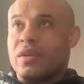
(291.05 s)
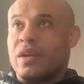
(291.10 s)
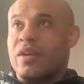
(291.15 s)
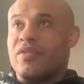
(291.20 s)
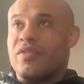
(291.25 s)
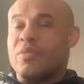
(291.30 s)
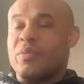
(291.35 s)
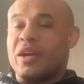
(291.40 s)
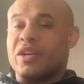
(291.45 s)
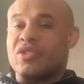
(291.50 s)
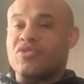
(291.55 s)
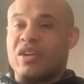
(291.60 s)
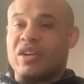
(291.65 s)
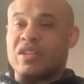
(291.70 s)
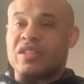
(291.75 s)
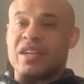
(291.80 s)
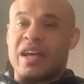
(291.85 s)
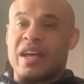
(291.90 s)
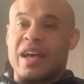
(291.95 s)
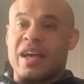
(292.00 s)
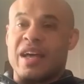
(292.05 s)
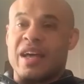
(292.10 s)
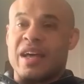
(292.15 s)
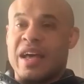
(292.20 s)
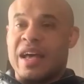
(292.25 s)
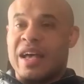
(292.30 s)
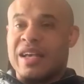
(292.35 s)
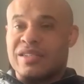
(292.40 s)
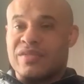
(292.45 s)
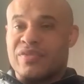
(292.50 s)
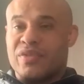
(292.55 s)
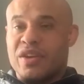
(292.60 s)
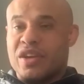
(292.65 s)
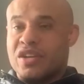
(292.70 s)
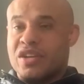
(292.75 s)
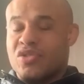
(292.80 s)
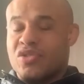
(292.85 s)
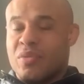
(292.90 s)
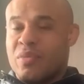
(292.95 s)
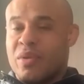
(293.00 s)
everybody tried to ask for
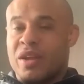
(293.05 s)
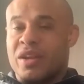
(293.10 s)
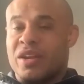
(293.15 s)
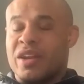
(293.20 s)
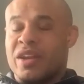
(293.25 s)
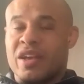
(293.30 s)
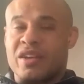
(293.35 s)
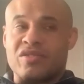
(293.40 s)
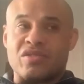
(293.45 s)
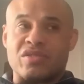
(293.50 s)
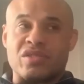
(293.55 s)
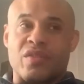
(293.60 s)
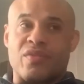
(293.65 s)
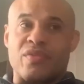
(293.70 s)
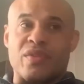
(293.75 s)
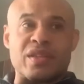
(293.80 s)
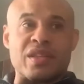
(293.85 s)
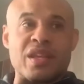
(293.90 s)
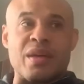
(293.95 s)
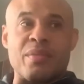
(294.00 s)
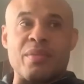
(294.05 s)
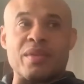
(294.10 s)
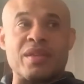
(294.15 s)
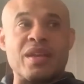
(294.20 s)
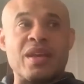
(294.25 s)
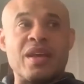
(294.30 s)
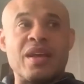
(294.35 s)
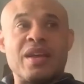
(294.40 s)
extra money and extra stuff like that. But,